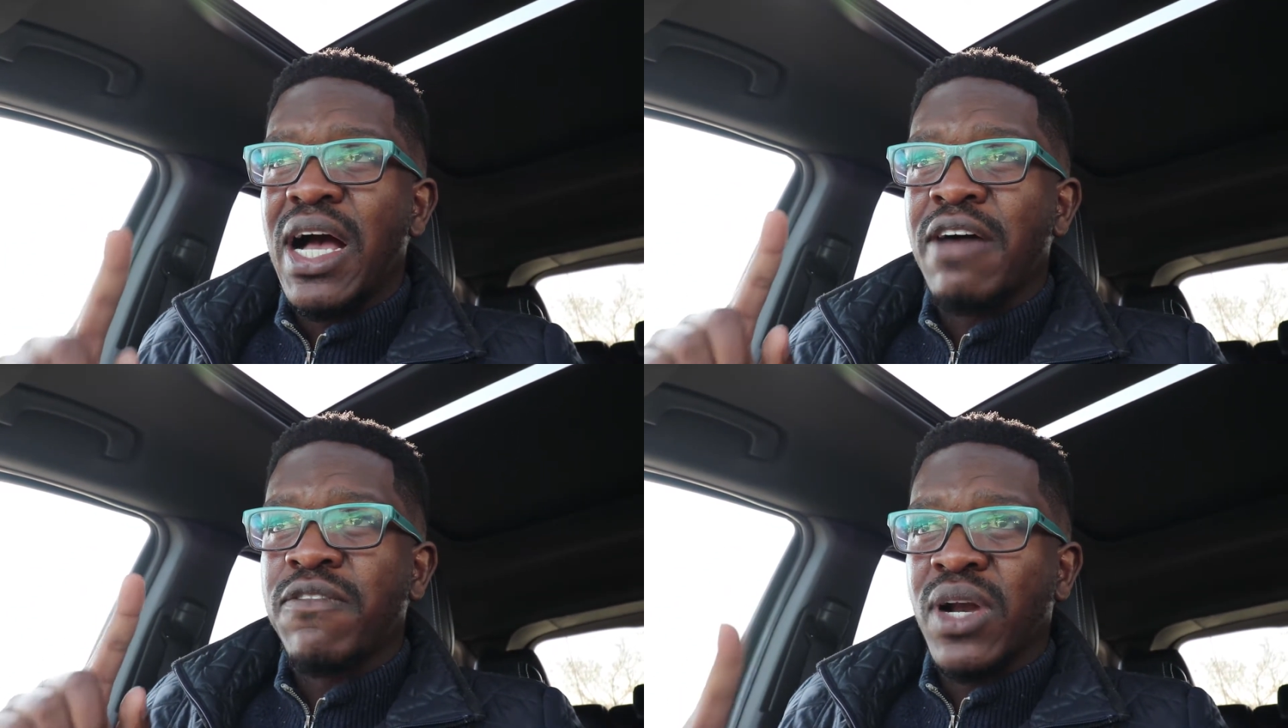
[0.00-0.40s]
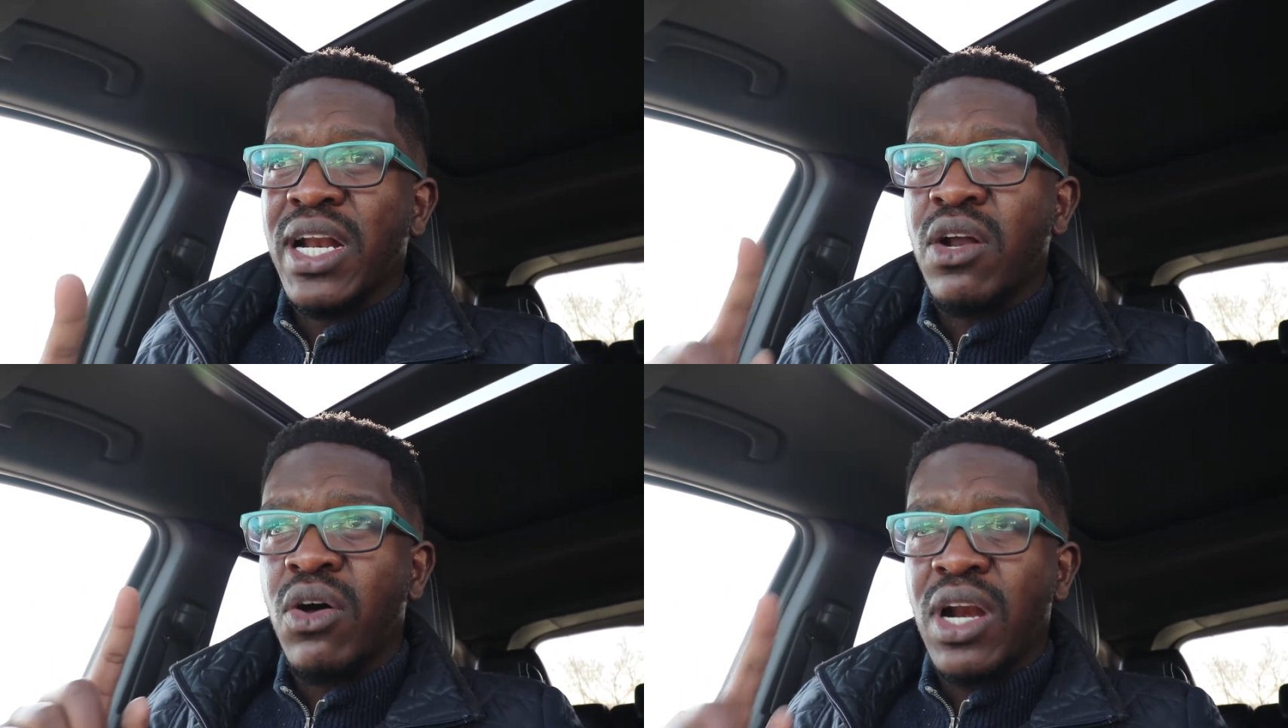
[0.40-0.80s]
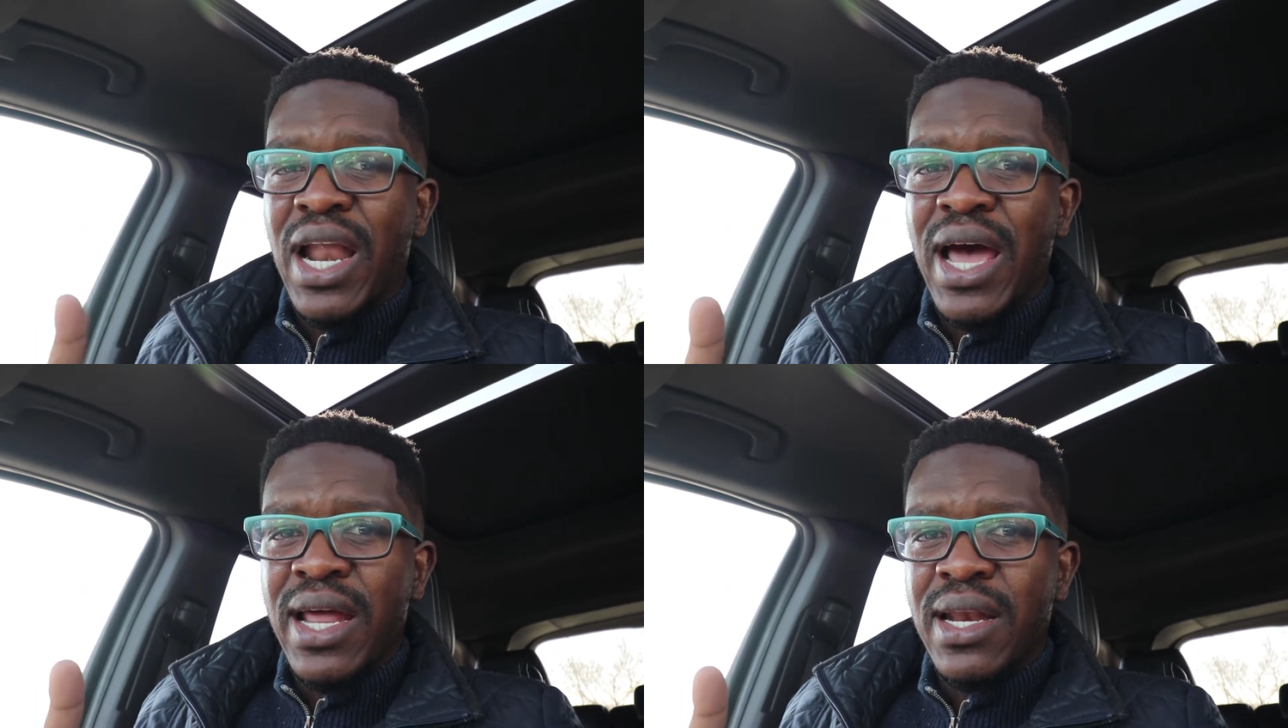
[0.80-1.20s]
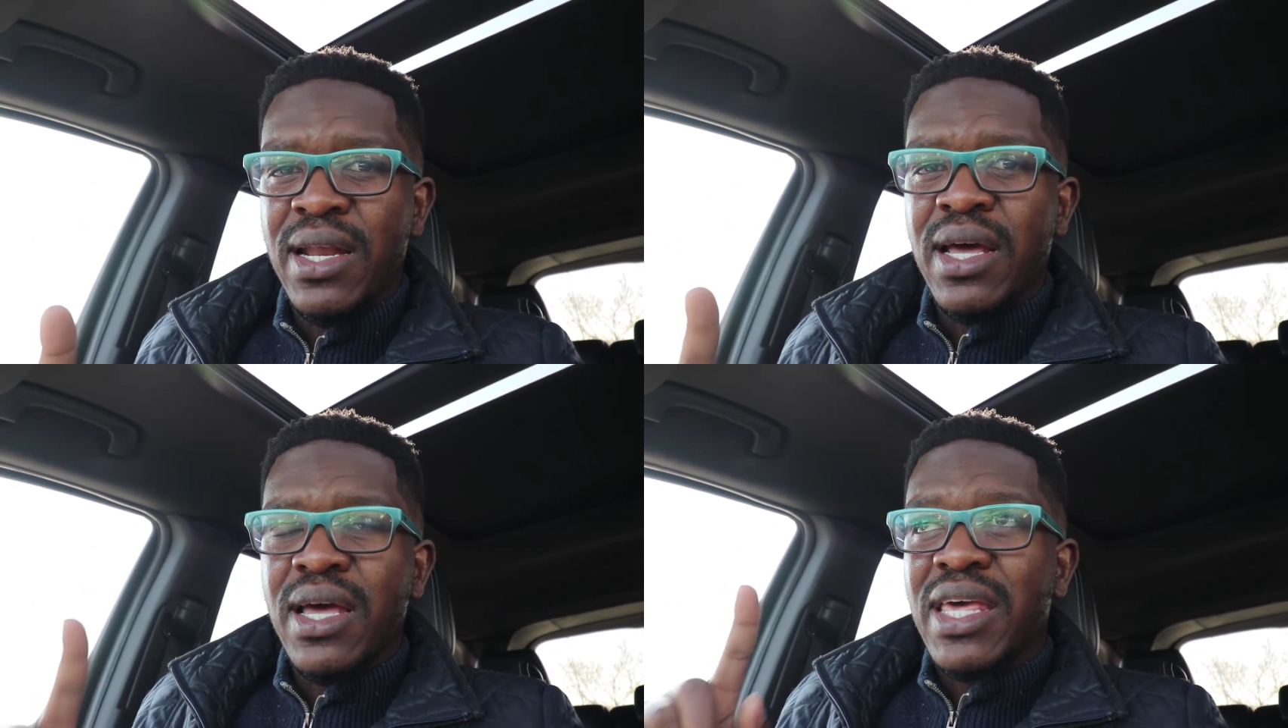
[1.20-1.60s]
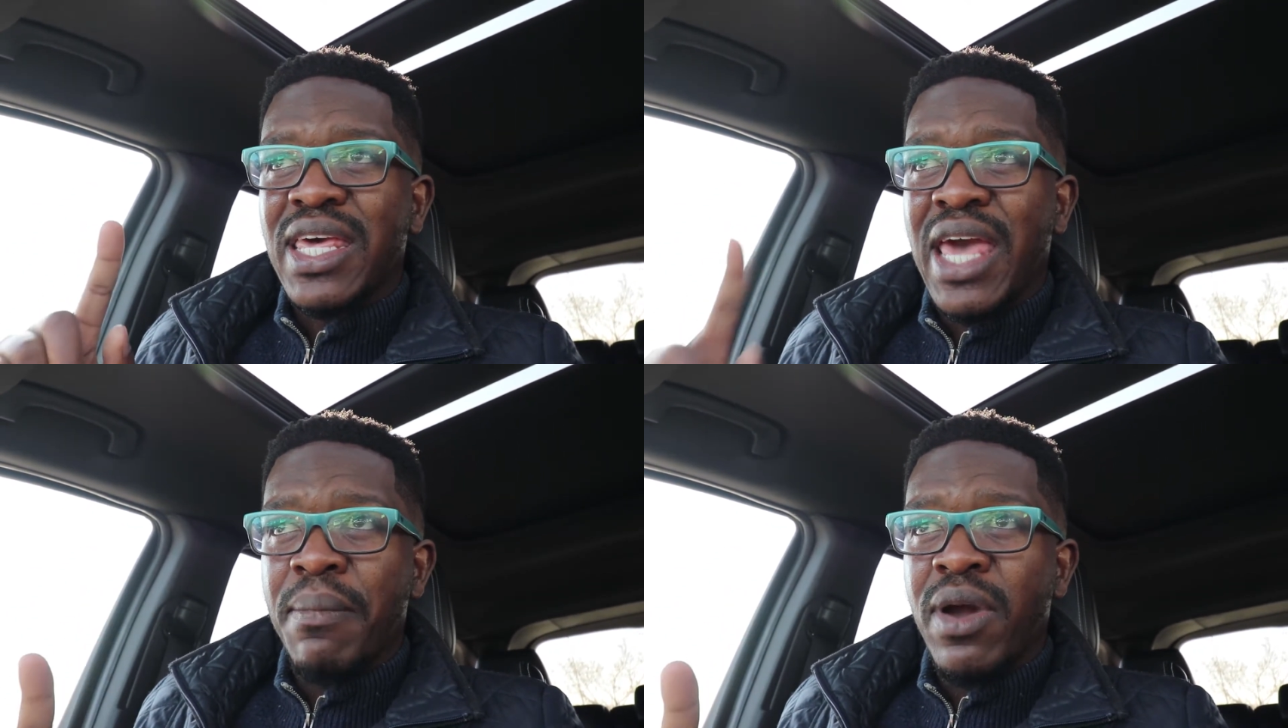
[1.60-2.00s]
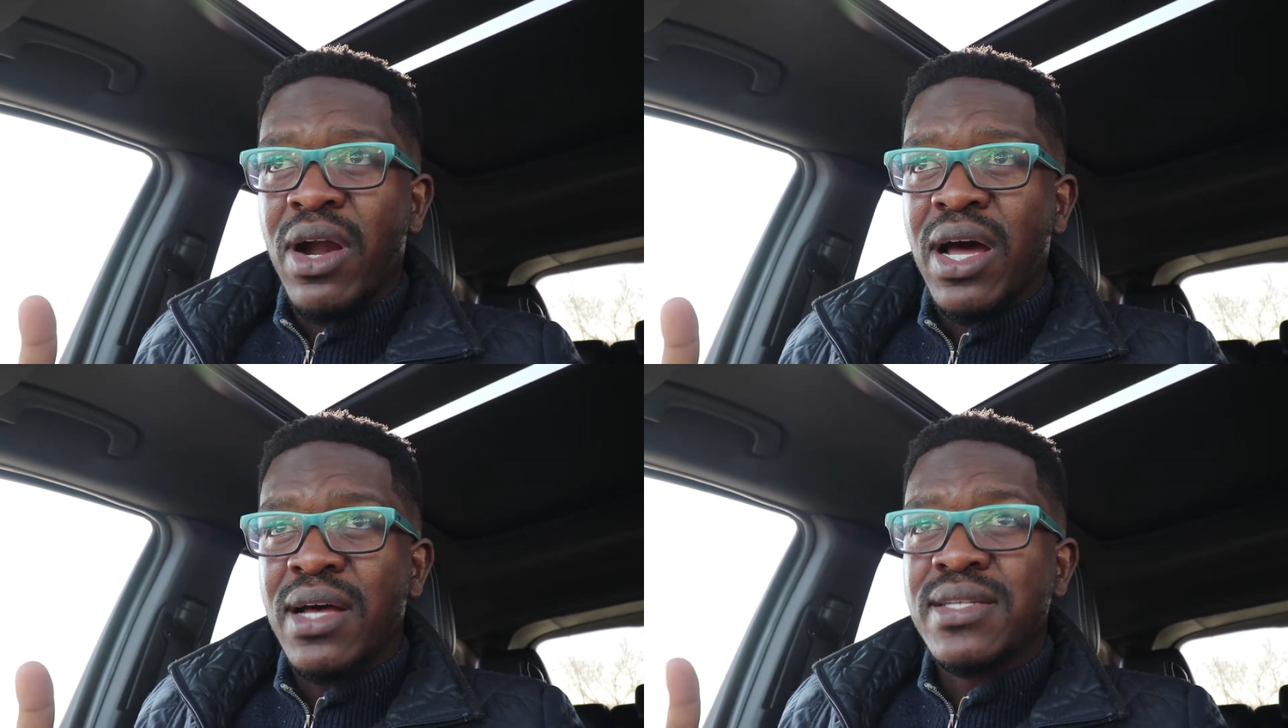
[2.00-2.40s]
I've got an online camera,